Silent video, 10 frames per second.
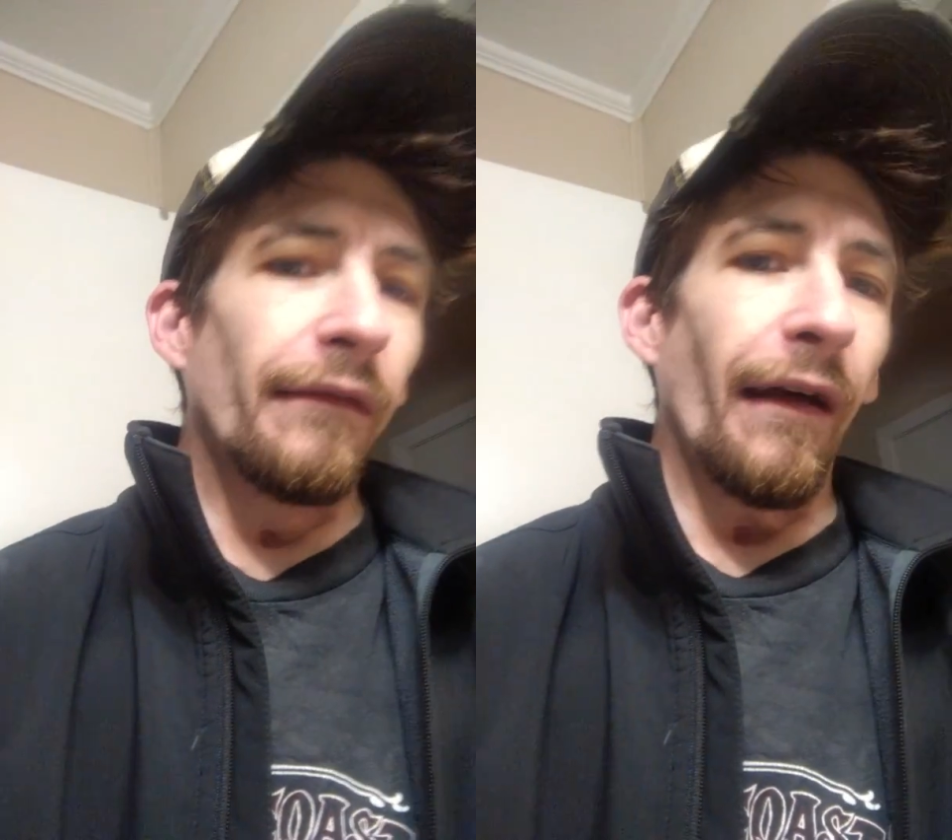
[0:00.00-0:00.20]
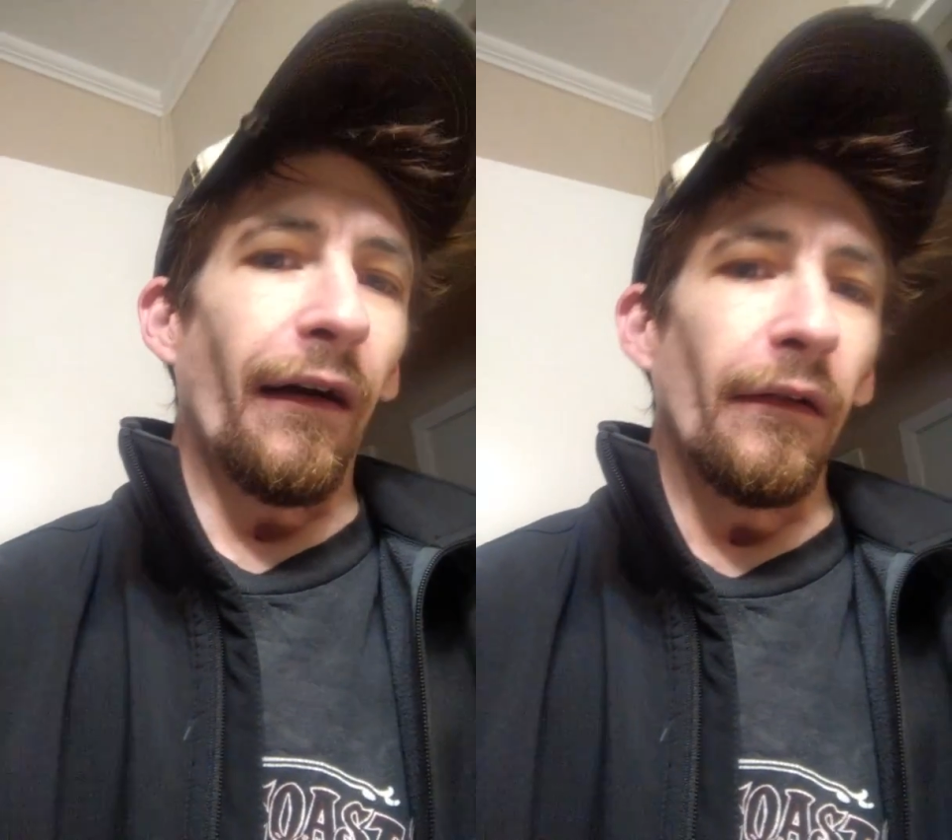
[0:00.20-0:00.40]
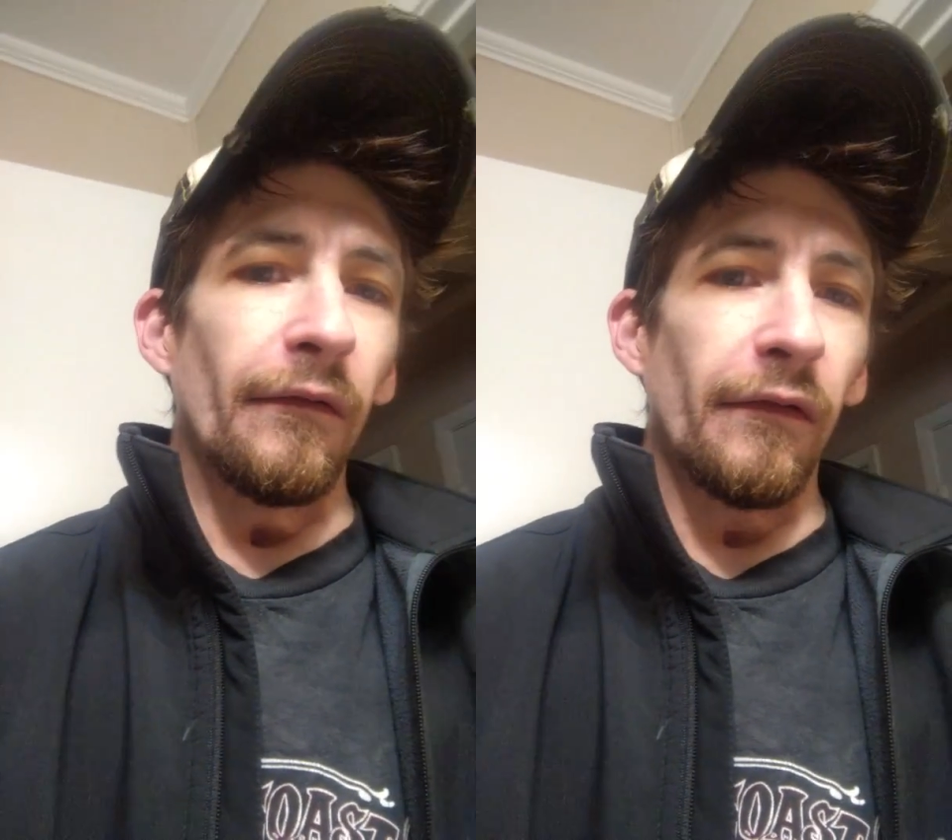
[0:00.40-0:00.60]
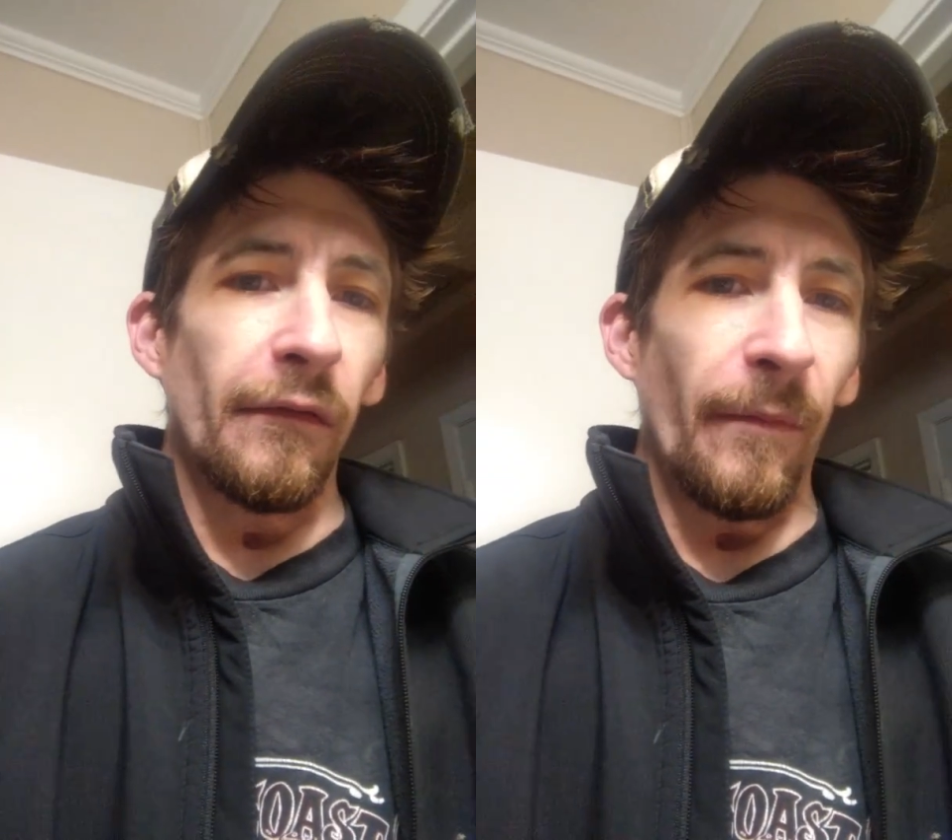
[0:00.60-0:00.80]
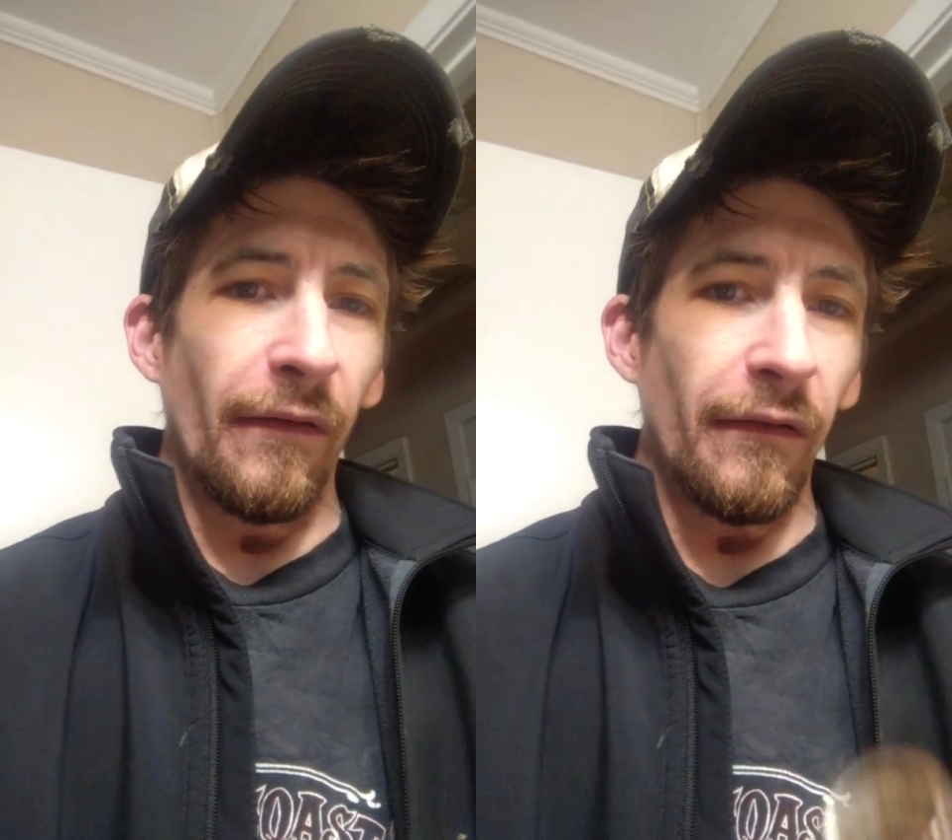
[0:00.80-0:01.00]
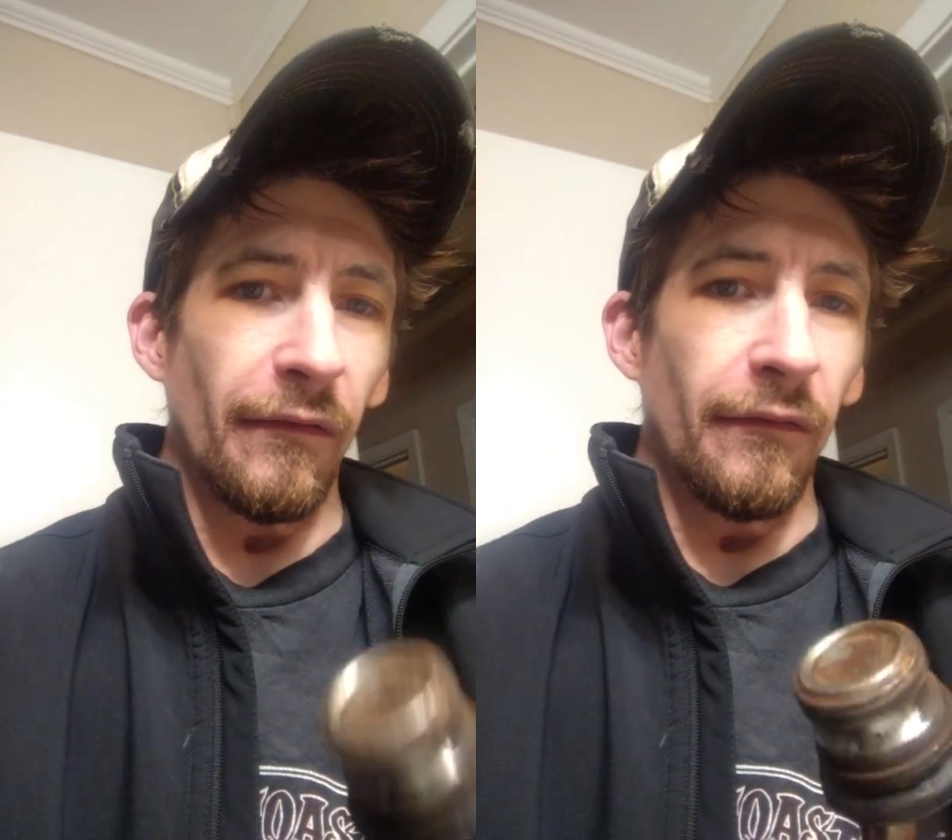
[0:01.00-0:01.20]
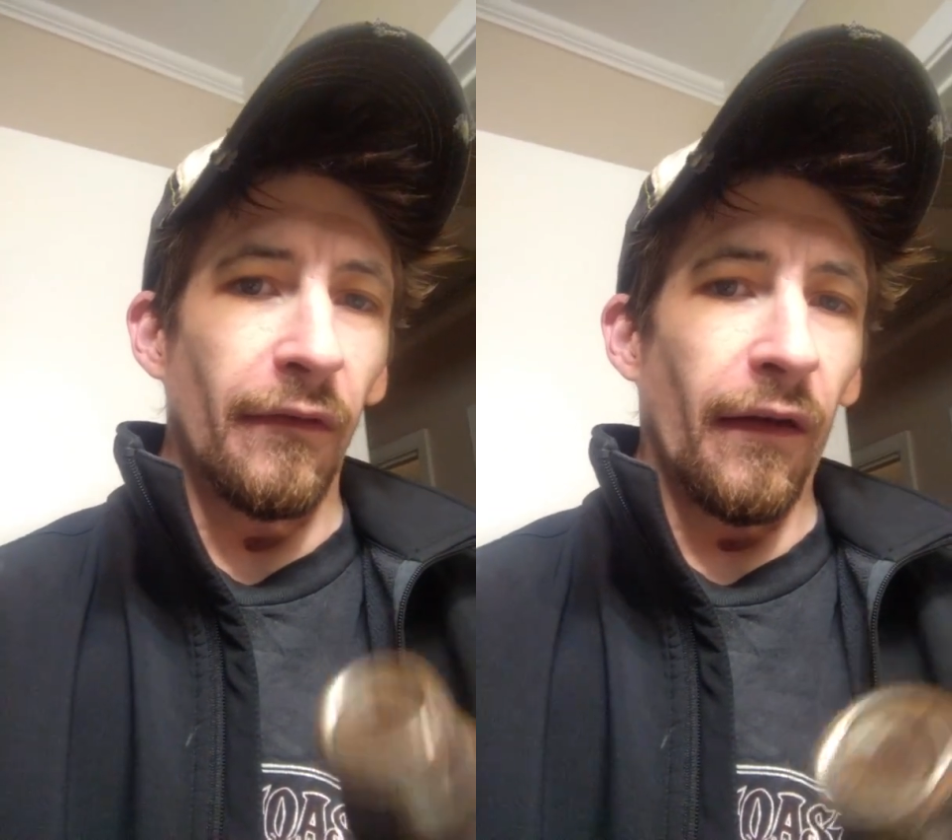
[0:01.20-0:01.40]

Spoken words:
out, suspension,